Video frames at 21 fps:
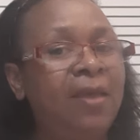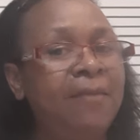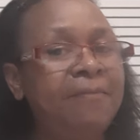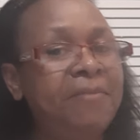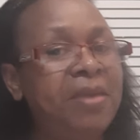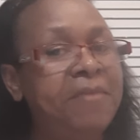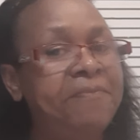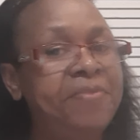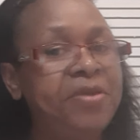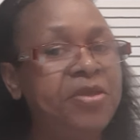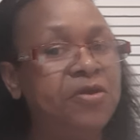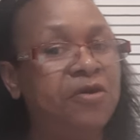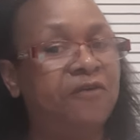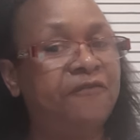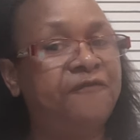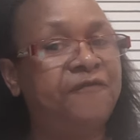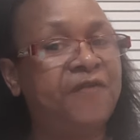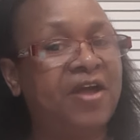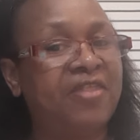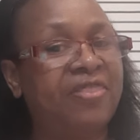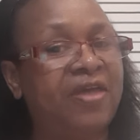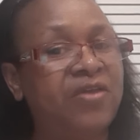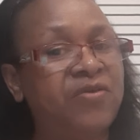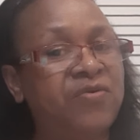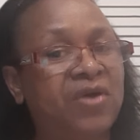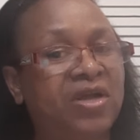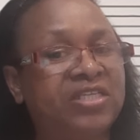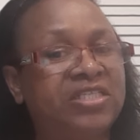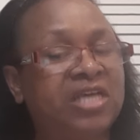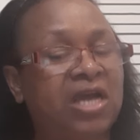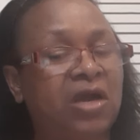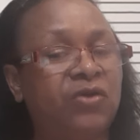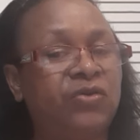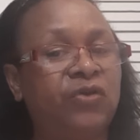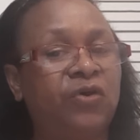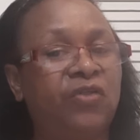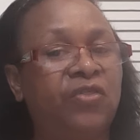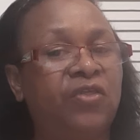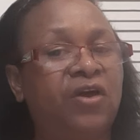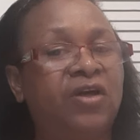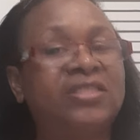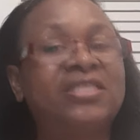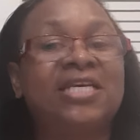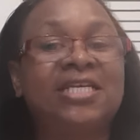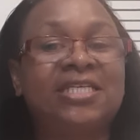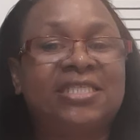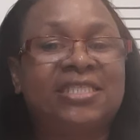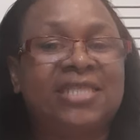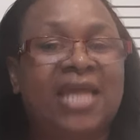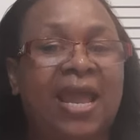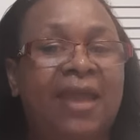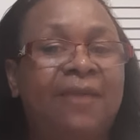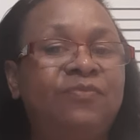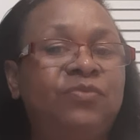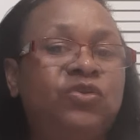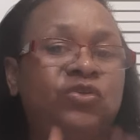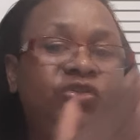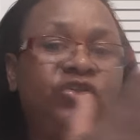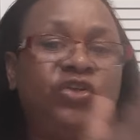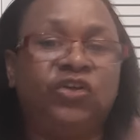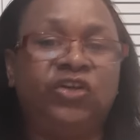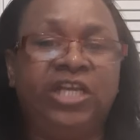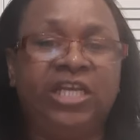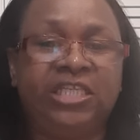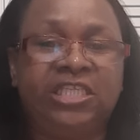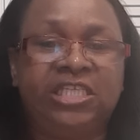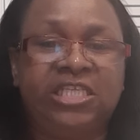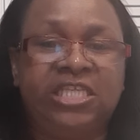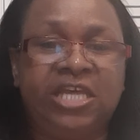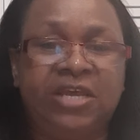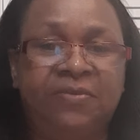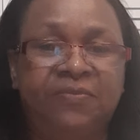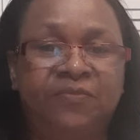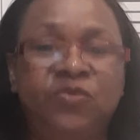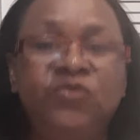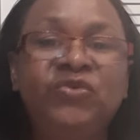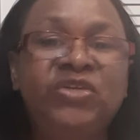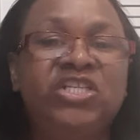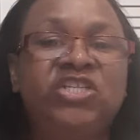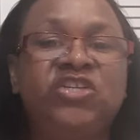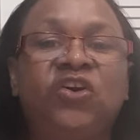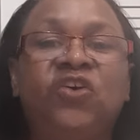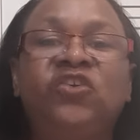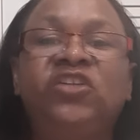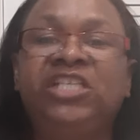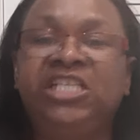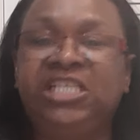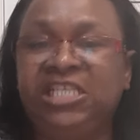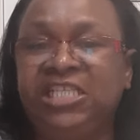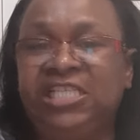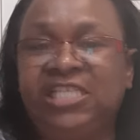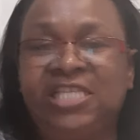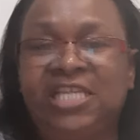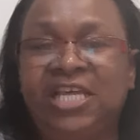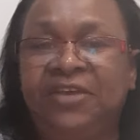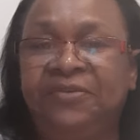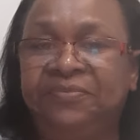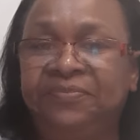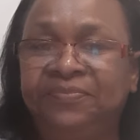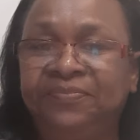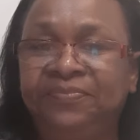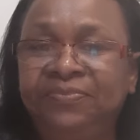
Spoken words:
maybe your father, your child or that, it's time to donate them. We don't need them.